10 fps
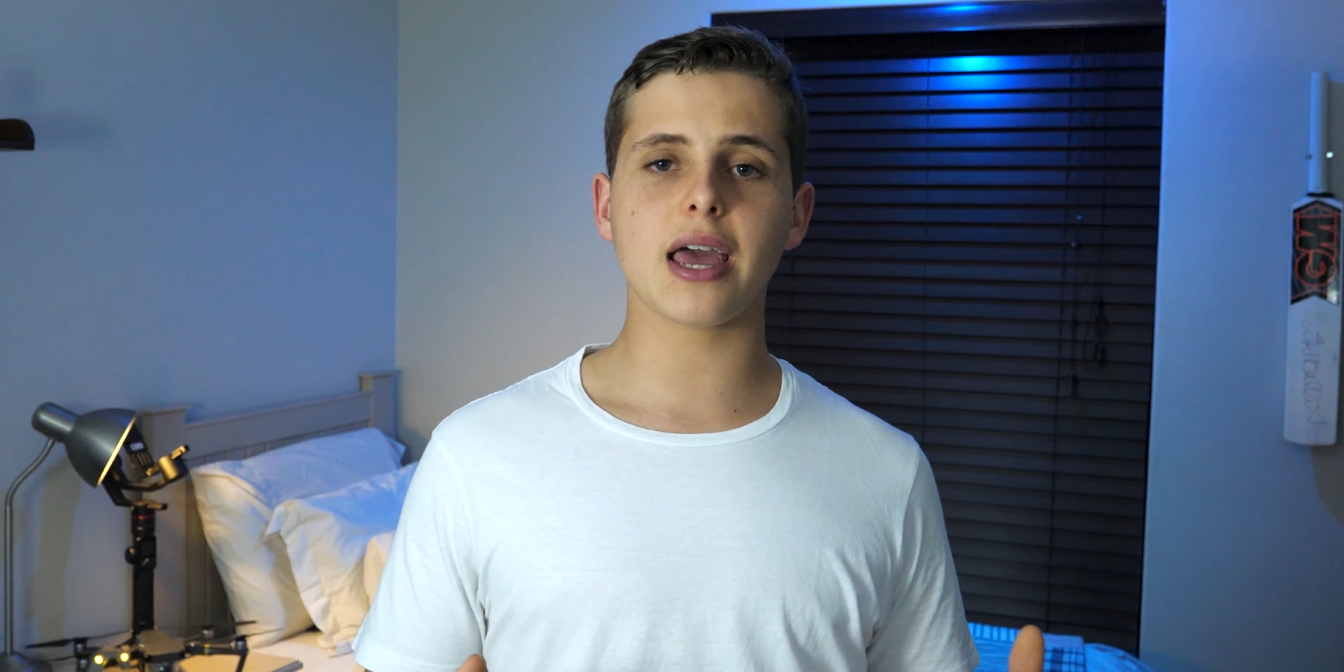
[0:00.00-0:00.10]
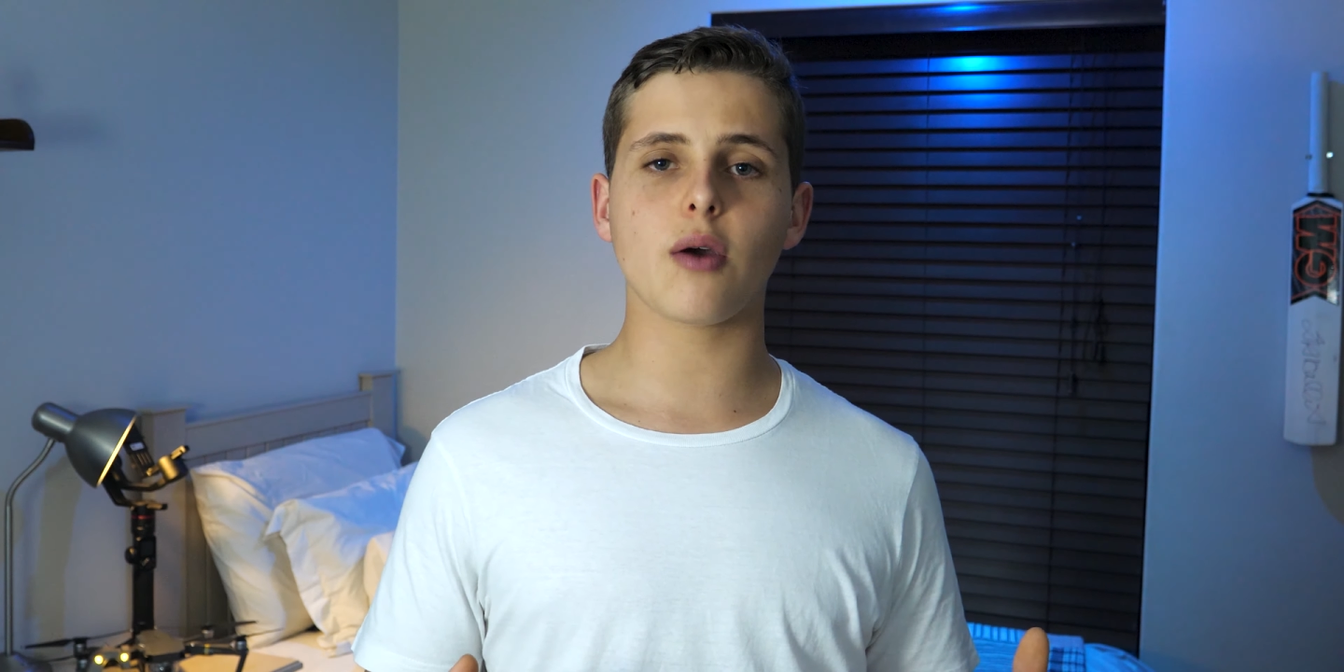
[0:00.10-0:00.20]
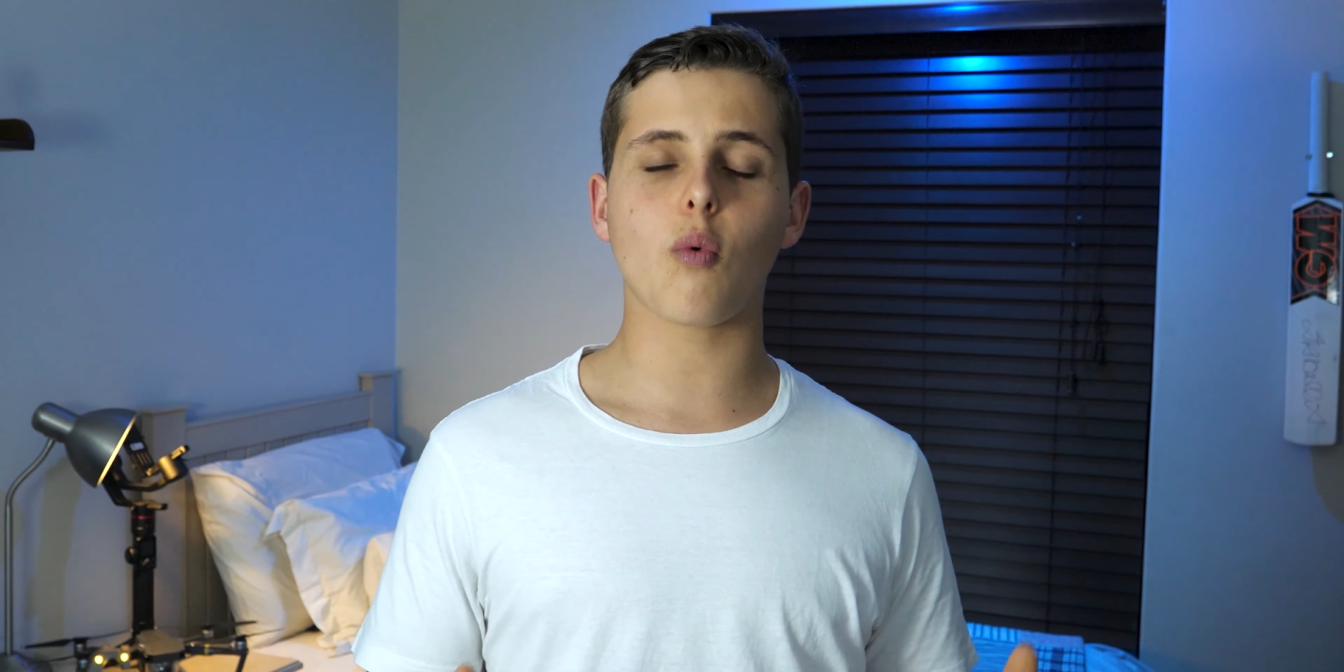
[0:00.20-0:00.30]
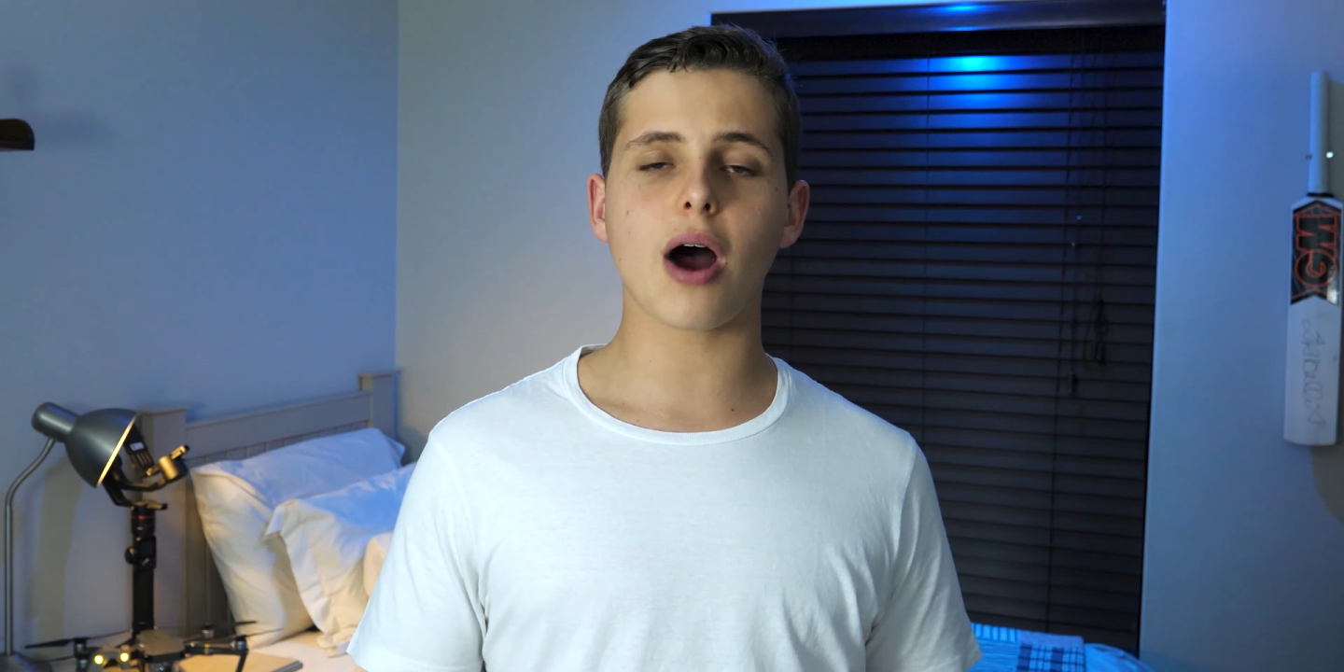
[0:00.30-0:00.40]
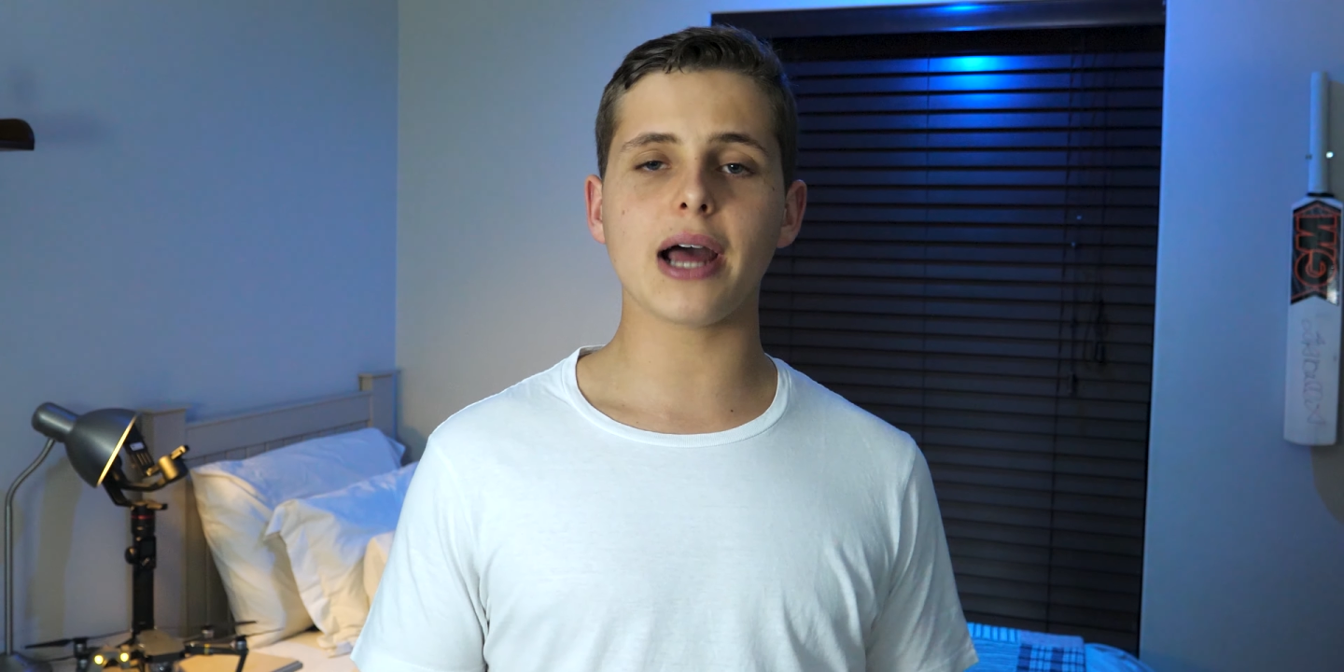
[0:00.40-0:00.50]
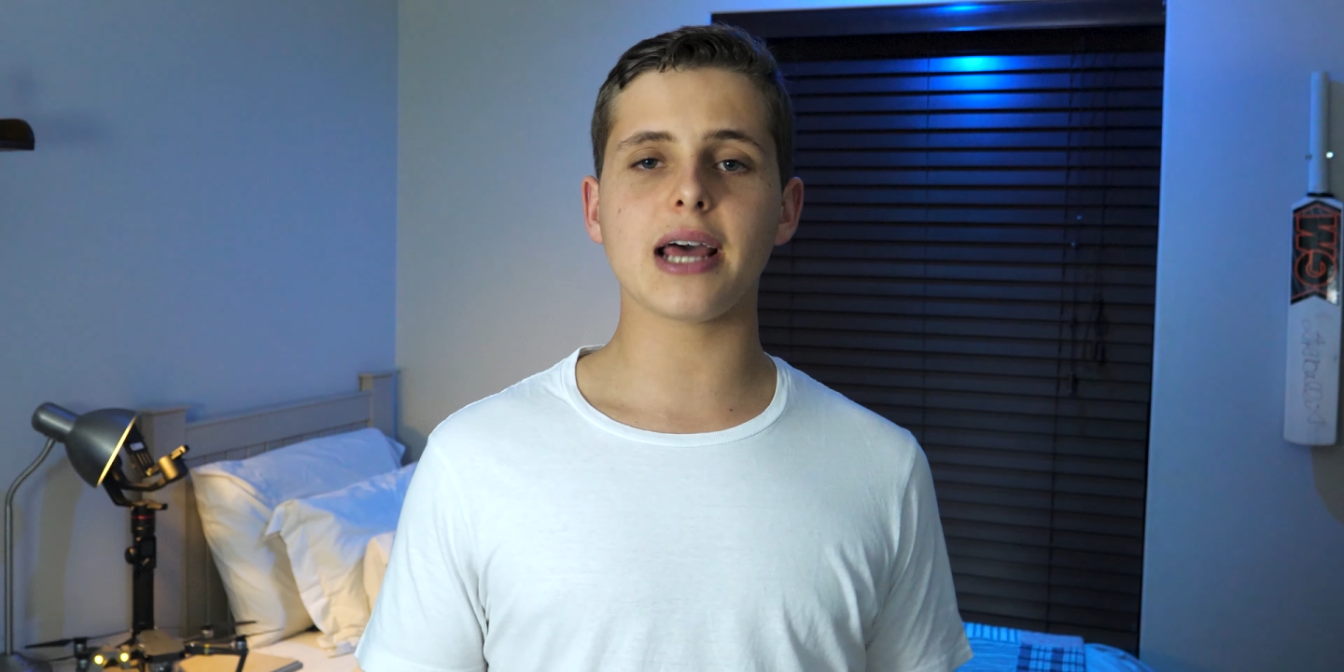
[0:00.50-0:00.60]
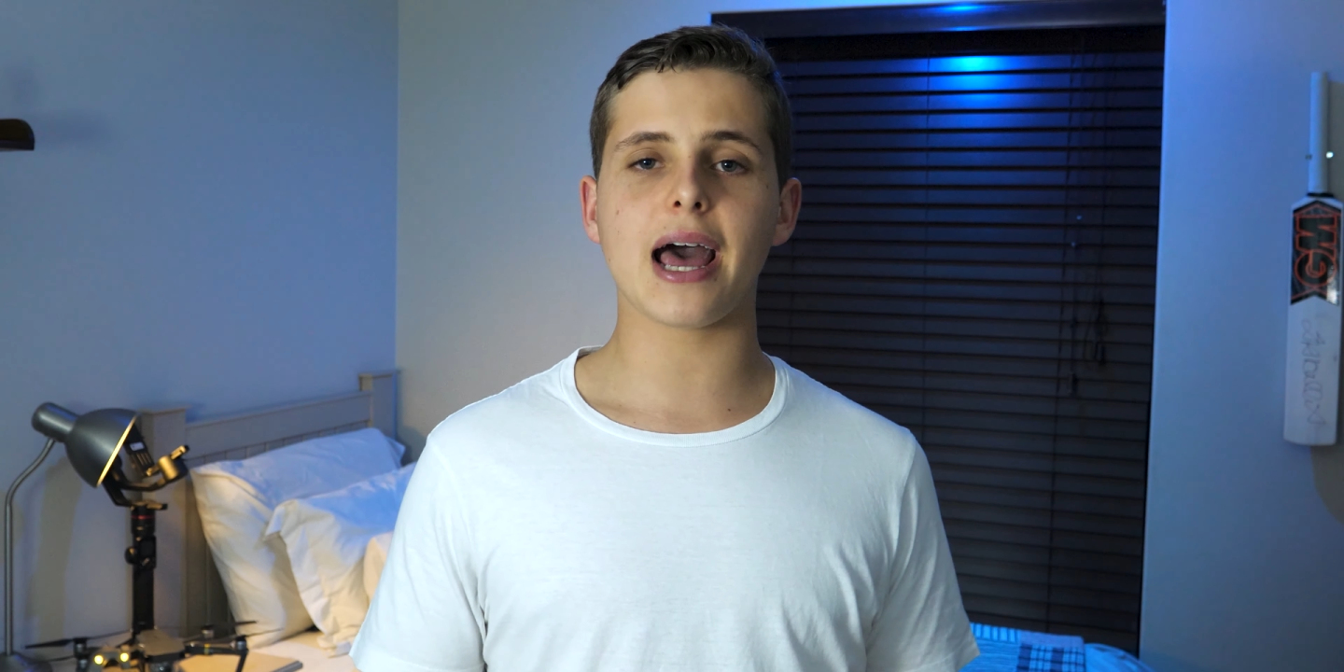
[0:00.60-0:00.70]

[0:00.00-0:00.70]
a wider